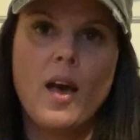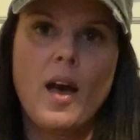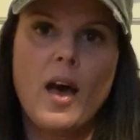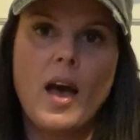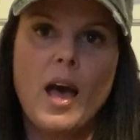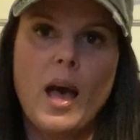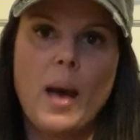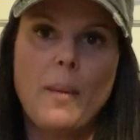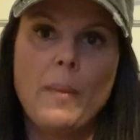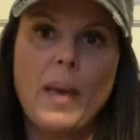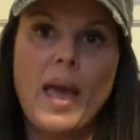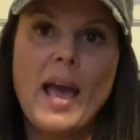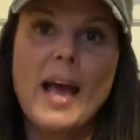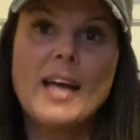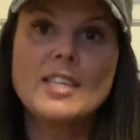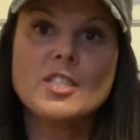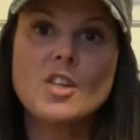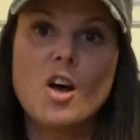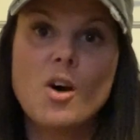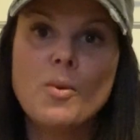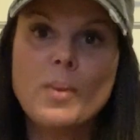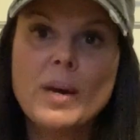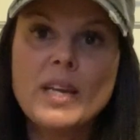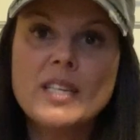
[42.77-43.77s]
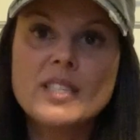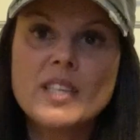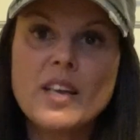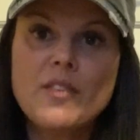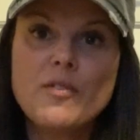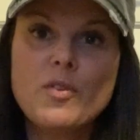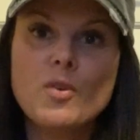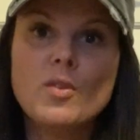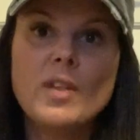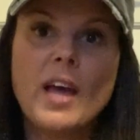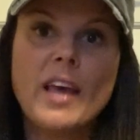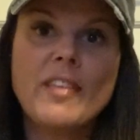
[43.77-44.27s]
As always,
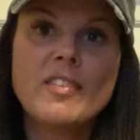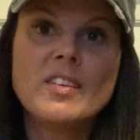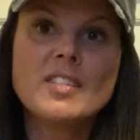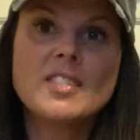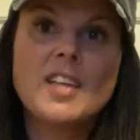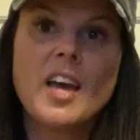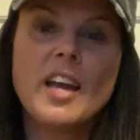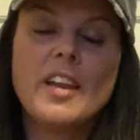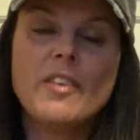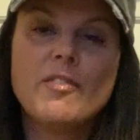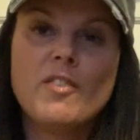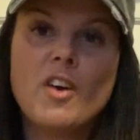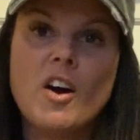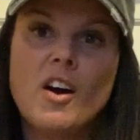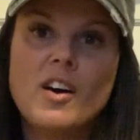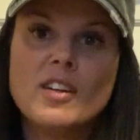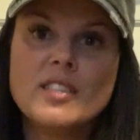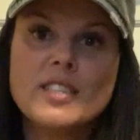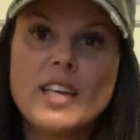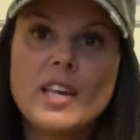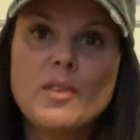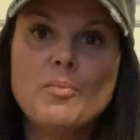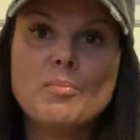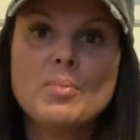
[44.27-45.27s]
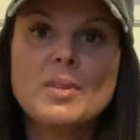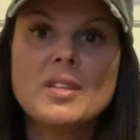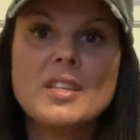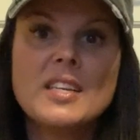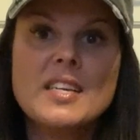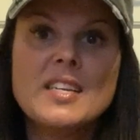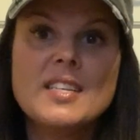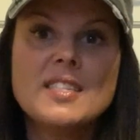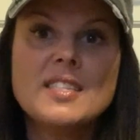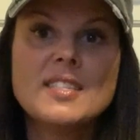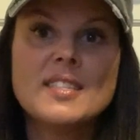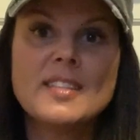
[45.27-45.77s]
if you like this kind of content,
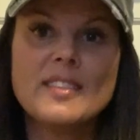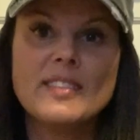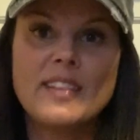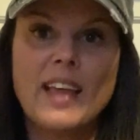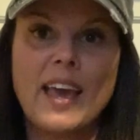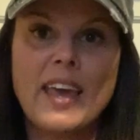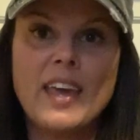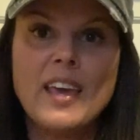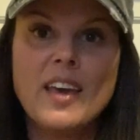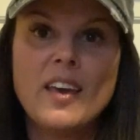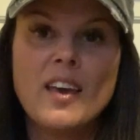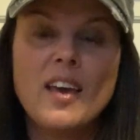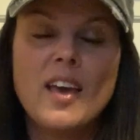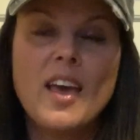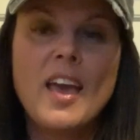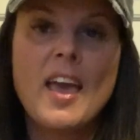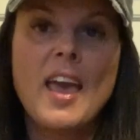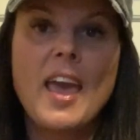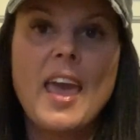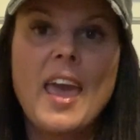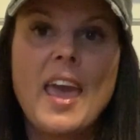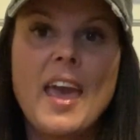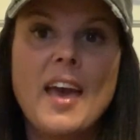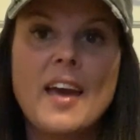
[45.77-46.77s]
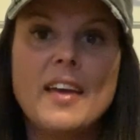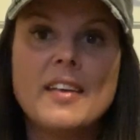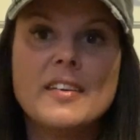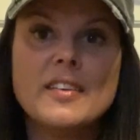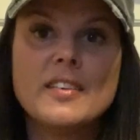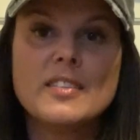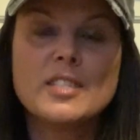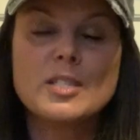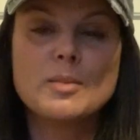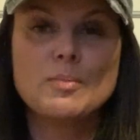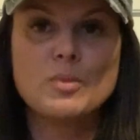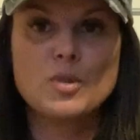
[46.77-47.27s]
please like
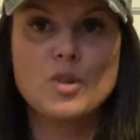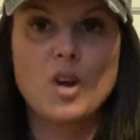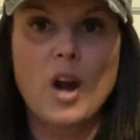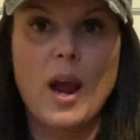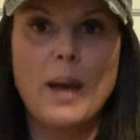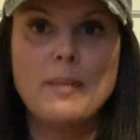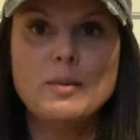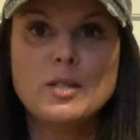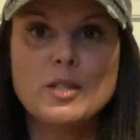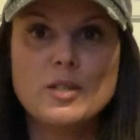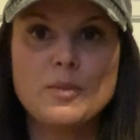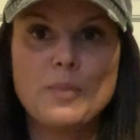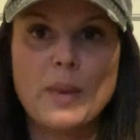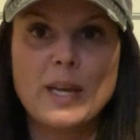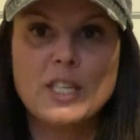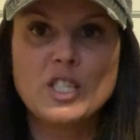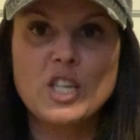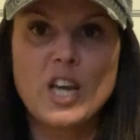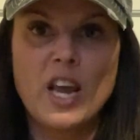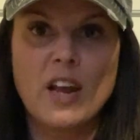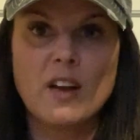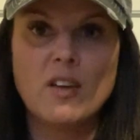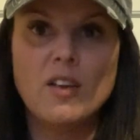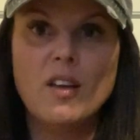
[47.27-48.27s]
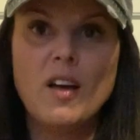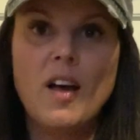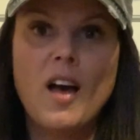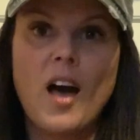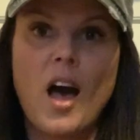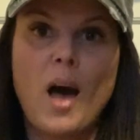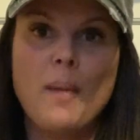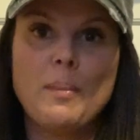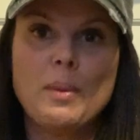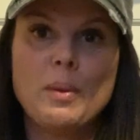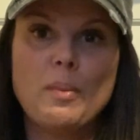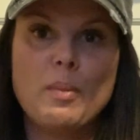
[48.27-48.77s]
and subscribe to my channel.
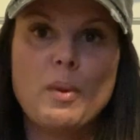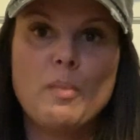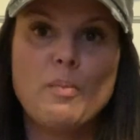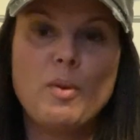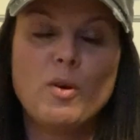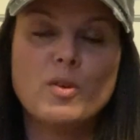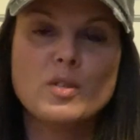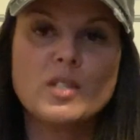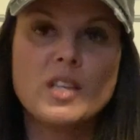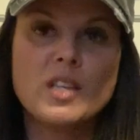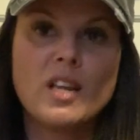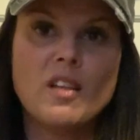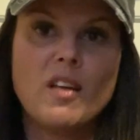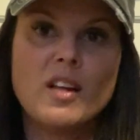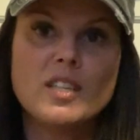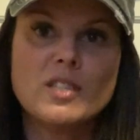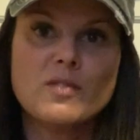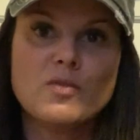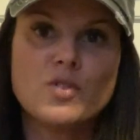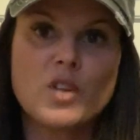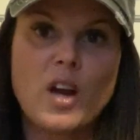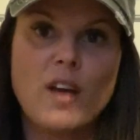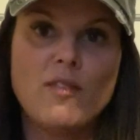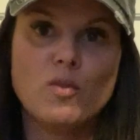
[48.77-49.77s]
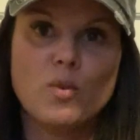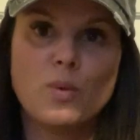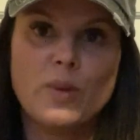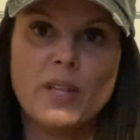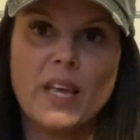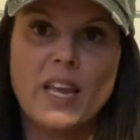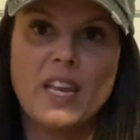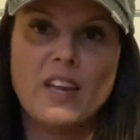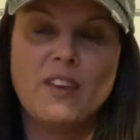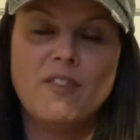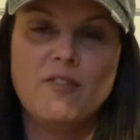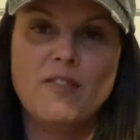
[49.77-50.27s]
I'm going to be posting lots of travel
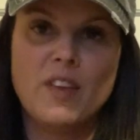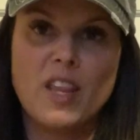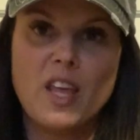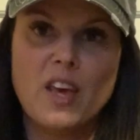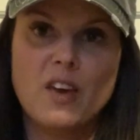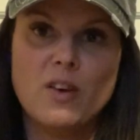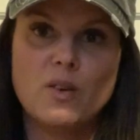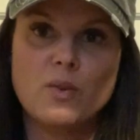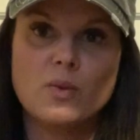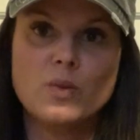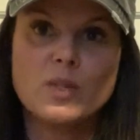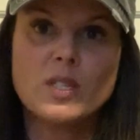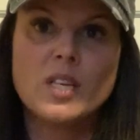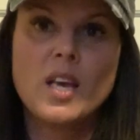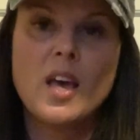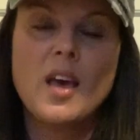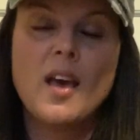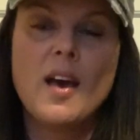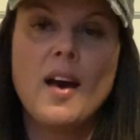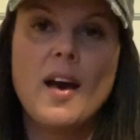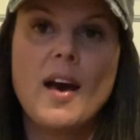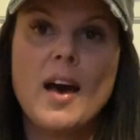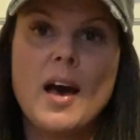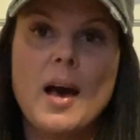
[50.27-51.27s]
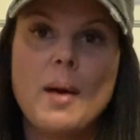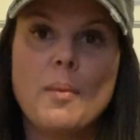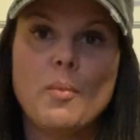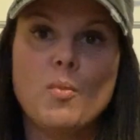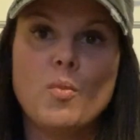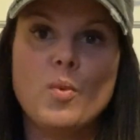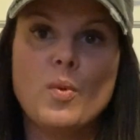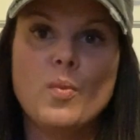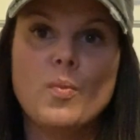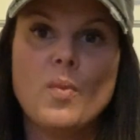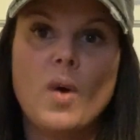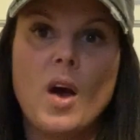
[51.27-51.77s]
related videos.
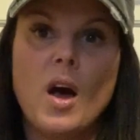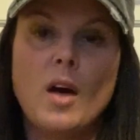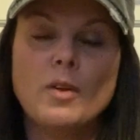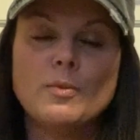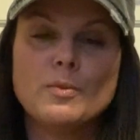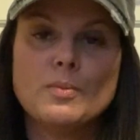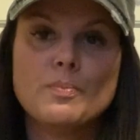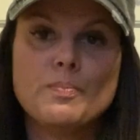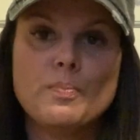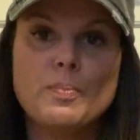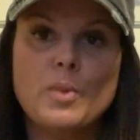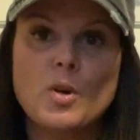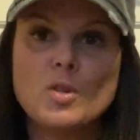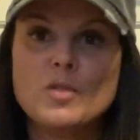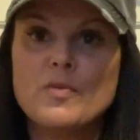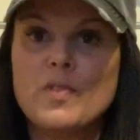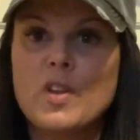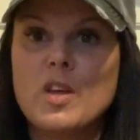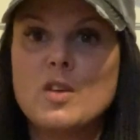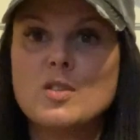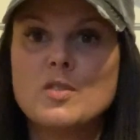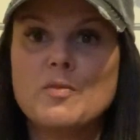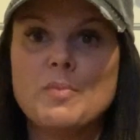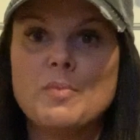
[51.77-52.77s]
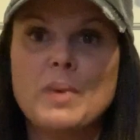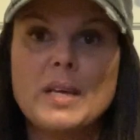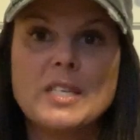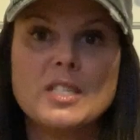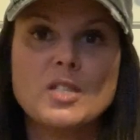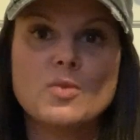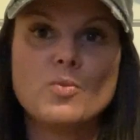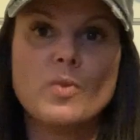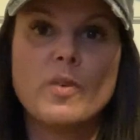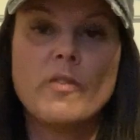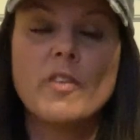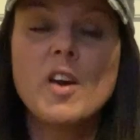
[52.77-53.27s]
I'll post videos of
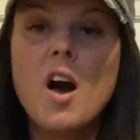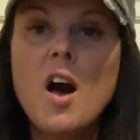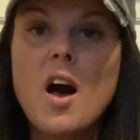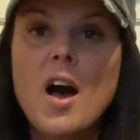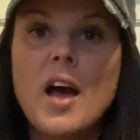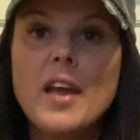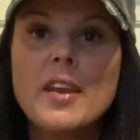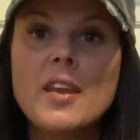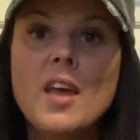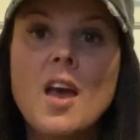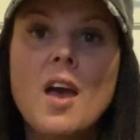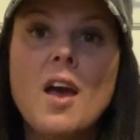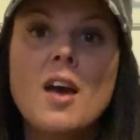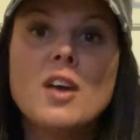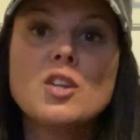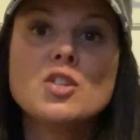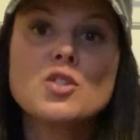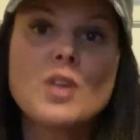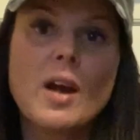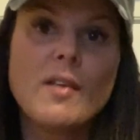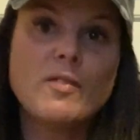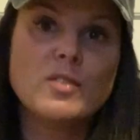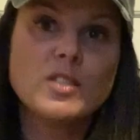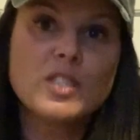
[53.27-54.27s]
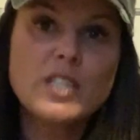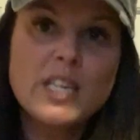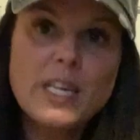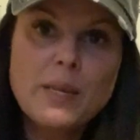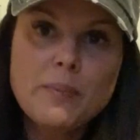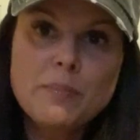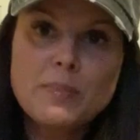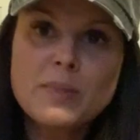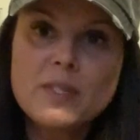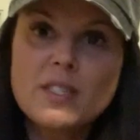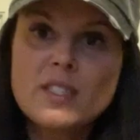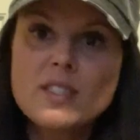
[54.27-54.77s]
places we've gone, travel
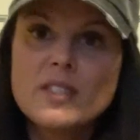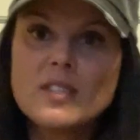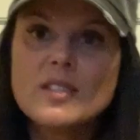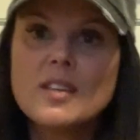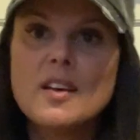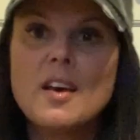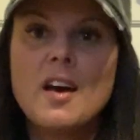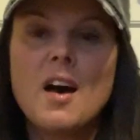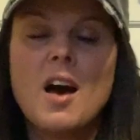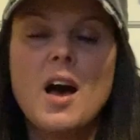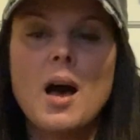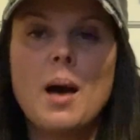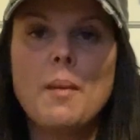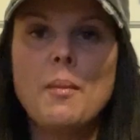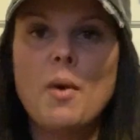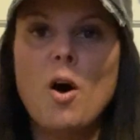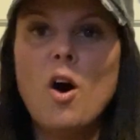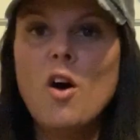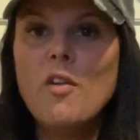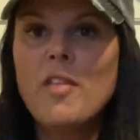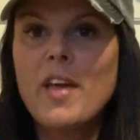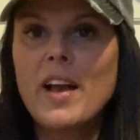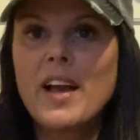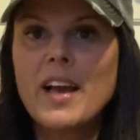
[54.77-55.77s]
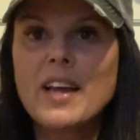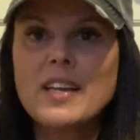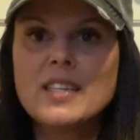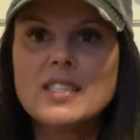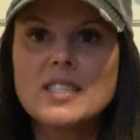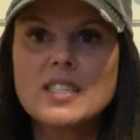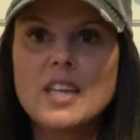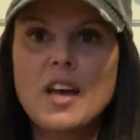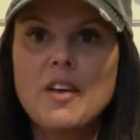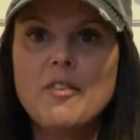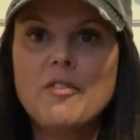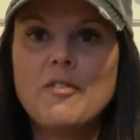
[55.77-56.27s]
tips, all that kind of
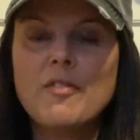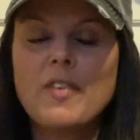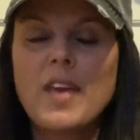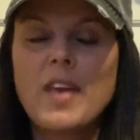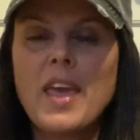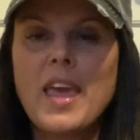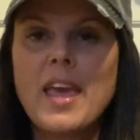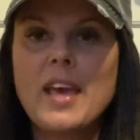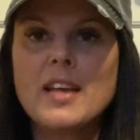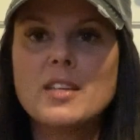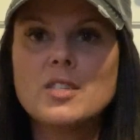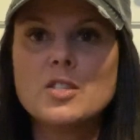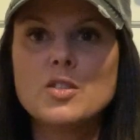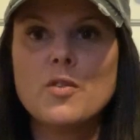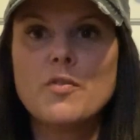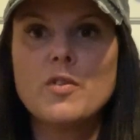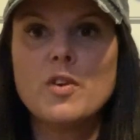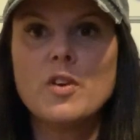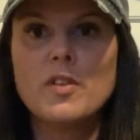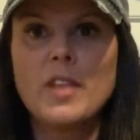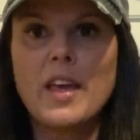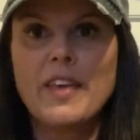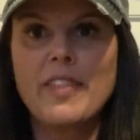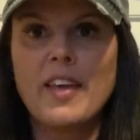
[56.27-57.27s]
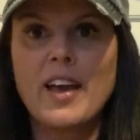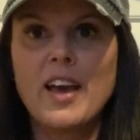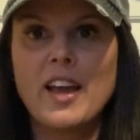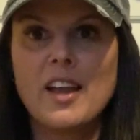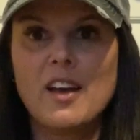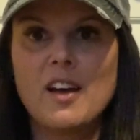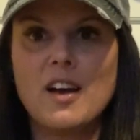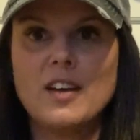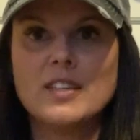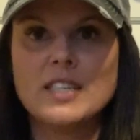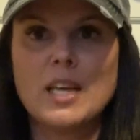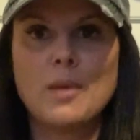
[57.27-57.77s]
stuff. And so if you like that
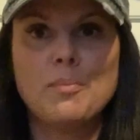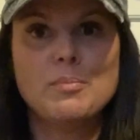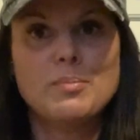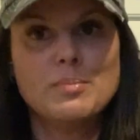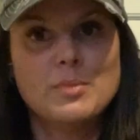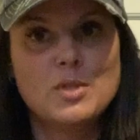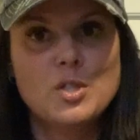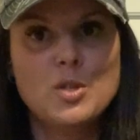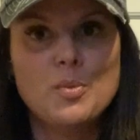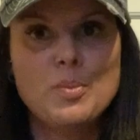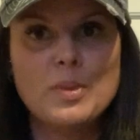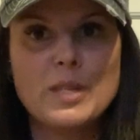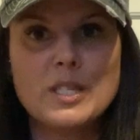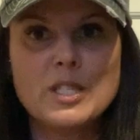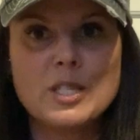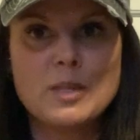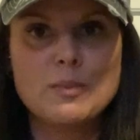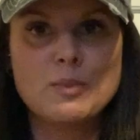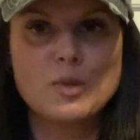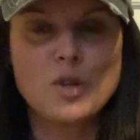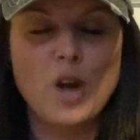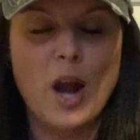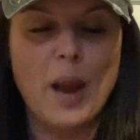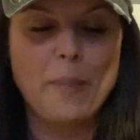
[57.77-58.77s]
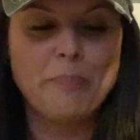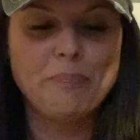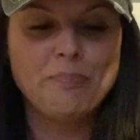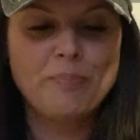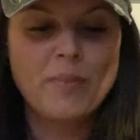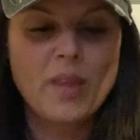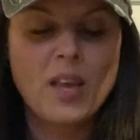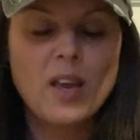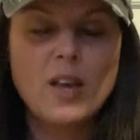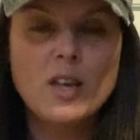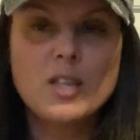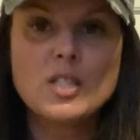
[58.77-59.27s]
kind of content, do please subscribe.
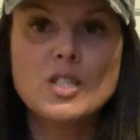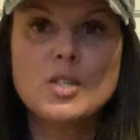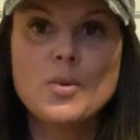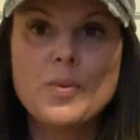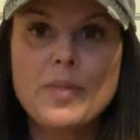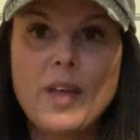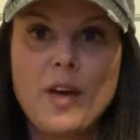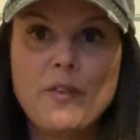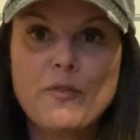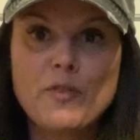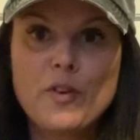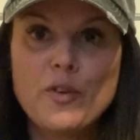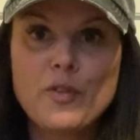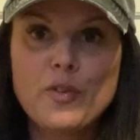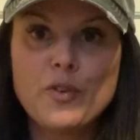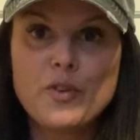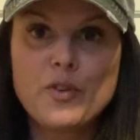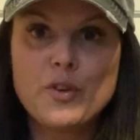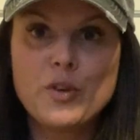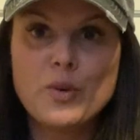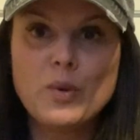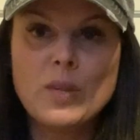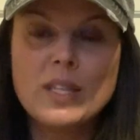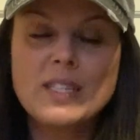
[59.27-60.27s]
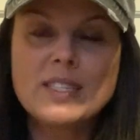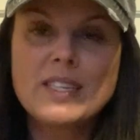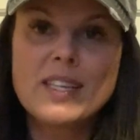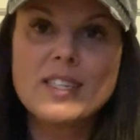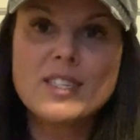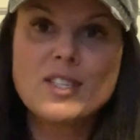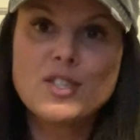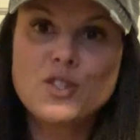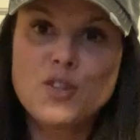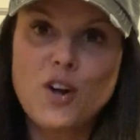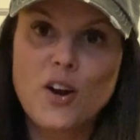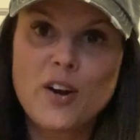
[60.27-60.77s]
So without further ado, let's
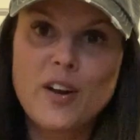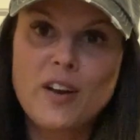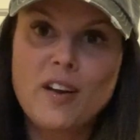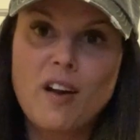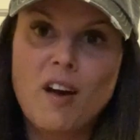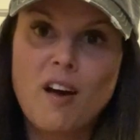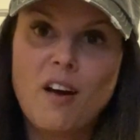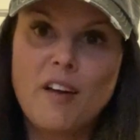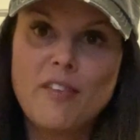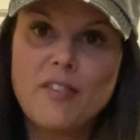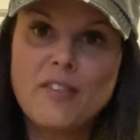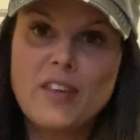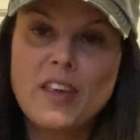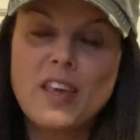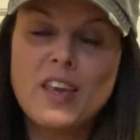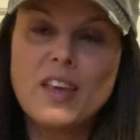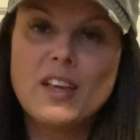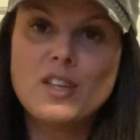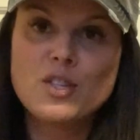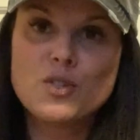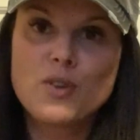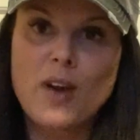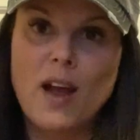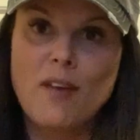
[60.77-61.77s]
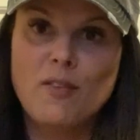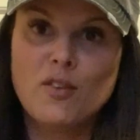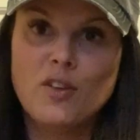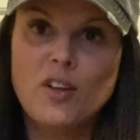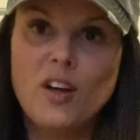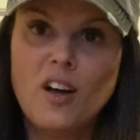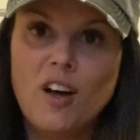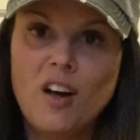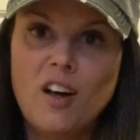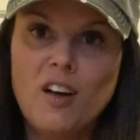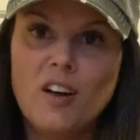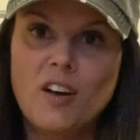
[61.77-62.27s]
get started on the travel
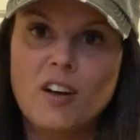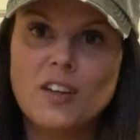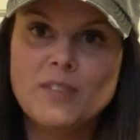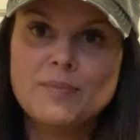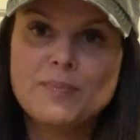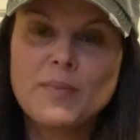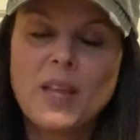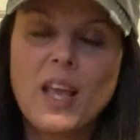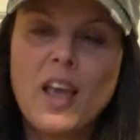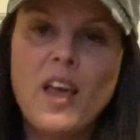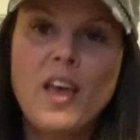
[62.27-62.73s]
haul.